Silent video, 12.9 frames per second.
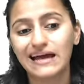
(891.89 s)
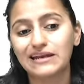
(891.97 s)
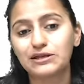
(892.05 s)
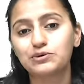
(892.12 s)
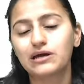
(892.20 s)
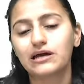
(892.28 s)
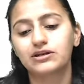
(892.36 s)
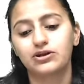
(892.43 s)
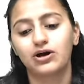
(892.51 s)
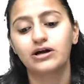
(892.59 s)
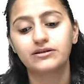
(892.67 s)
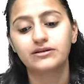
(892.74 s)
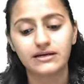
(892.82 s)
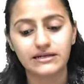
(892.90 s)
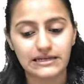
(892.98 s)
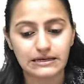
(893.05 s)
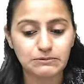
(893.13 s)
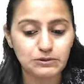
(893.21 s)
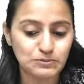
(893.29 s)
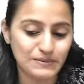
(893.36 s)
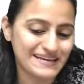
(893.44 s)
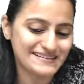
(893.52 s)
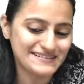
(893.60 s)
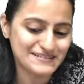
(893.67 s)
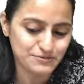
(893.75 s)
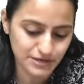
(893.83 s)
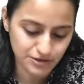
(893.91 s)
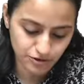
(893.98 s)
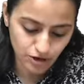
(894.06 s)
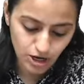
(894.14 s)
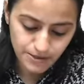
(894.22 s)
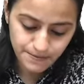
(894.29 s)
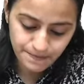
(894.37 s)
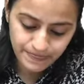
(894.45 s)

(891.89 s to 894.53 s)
and you cannot attempt to make this one wrong.